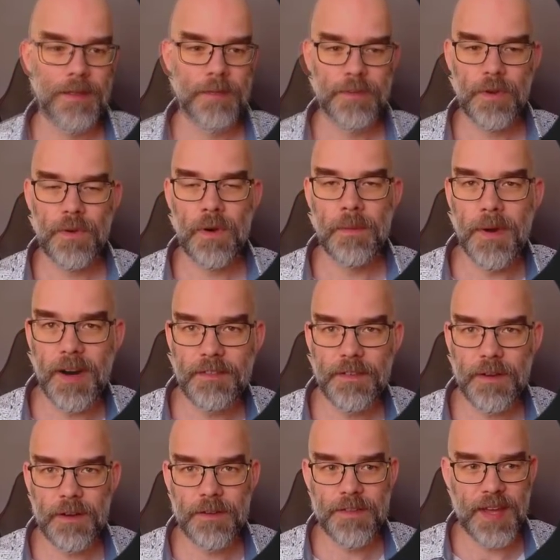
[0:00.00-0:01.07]
So above
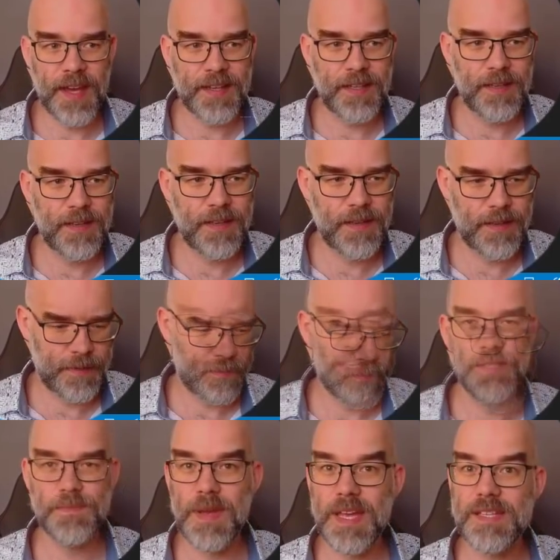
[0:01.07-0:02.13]
all of that,
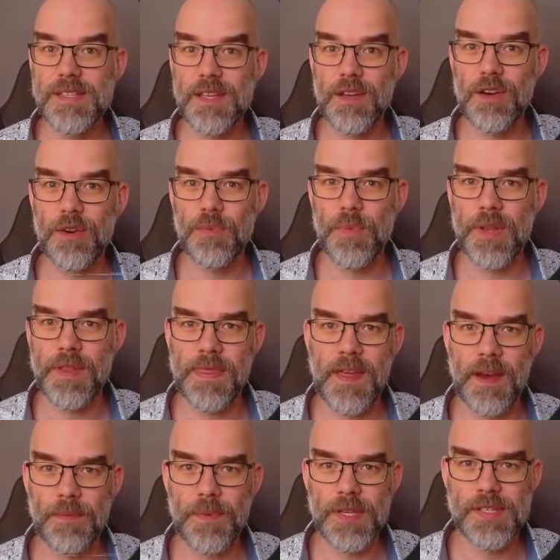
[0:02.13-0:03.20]
let's paste the code
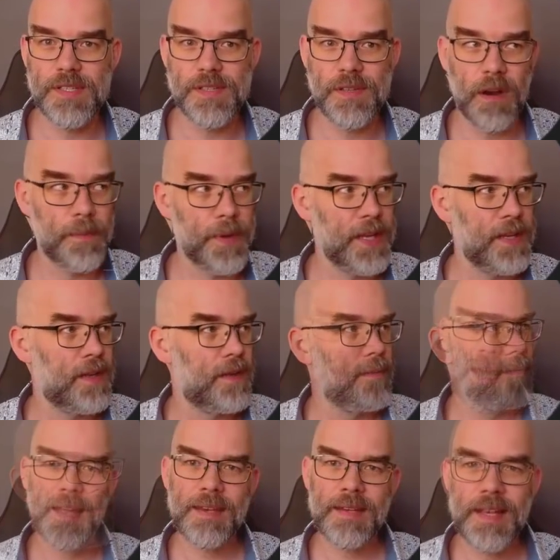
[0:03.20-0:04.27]
that we just copied,
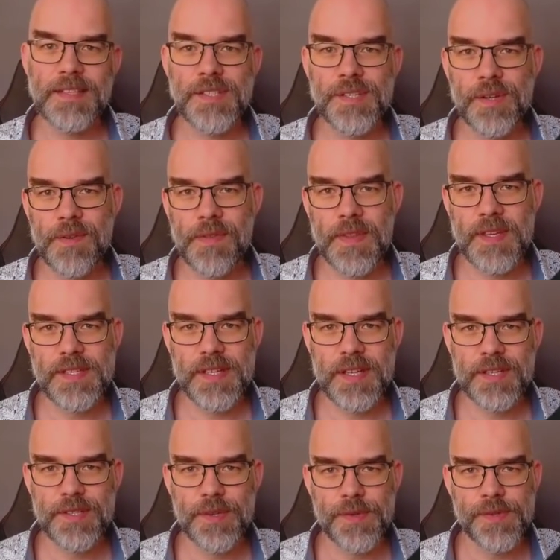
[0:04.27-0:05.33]
and let's turn this
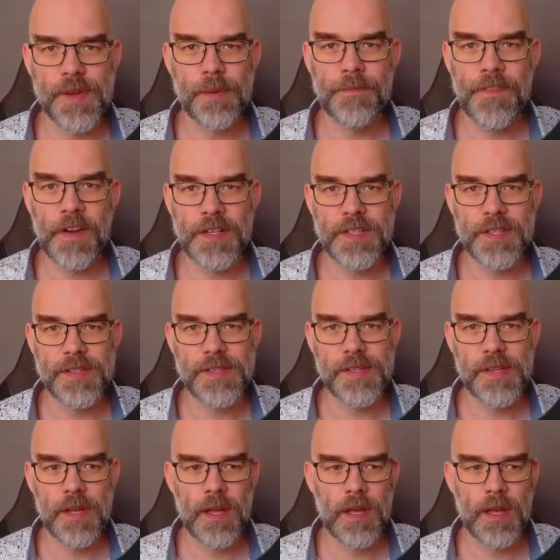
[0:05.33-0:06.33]
into some functions.